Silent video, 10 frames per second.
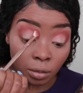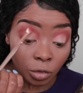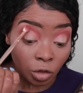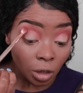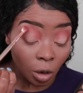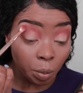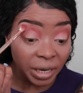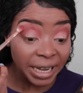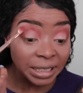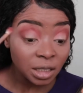So I'll
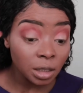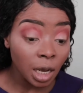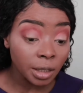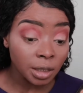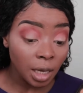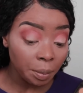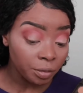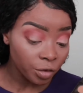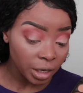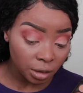blend, I tap
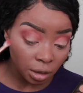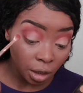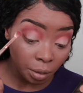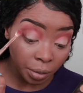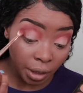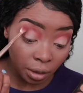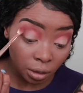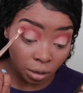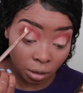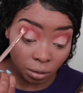first, then I blend.
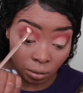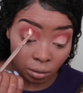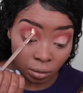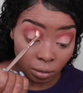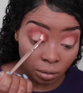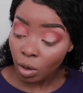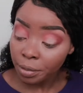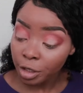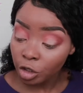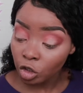What I'm
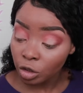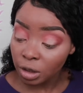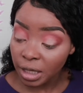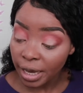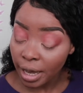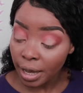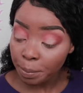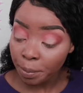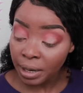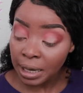gonna do is get a
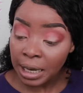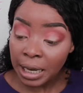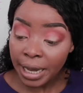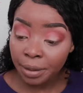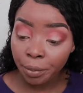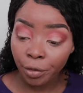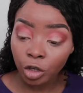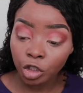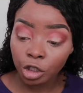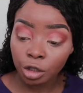clean
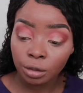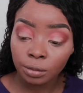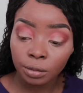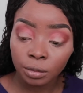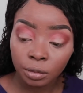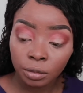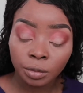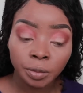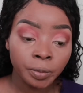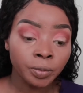brush.
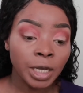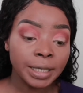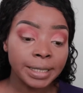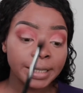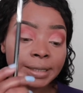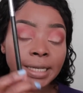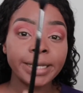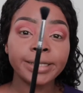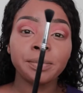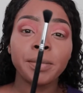This
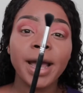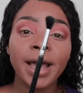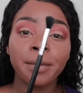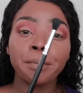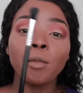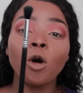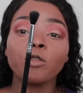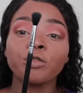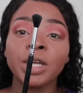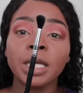is my
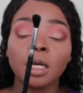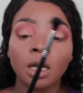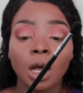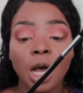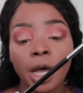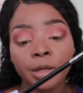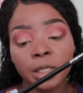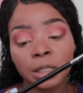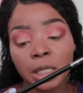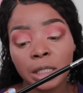Morphe and
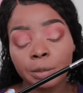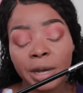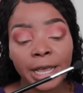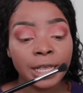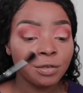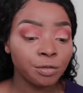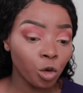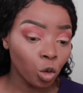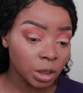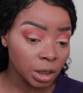this is my
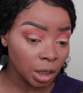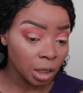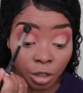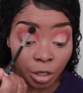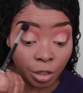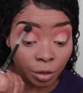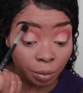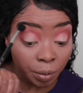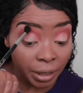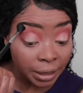E40. I'm gonna
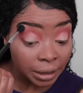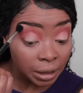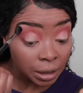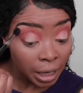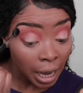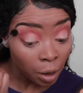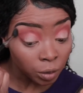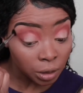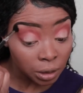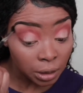blend the
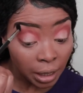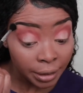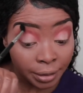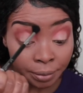outer side.